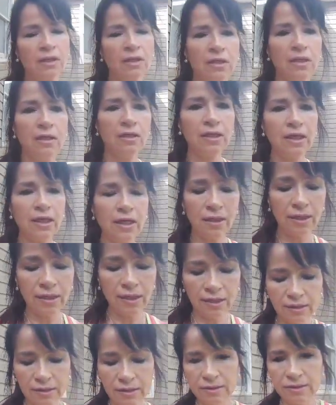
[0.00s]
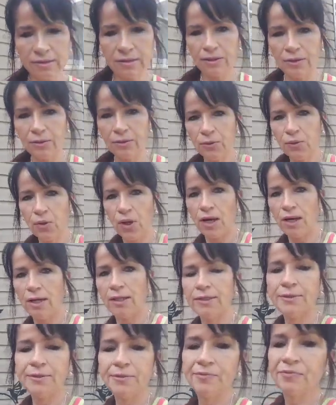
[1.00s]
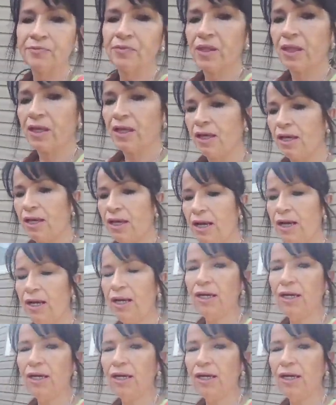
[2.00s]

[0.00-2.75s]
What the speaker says: Okay guys, so I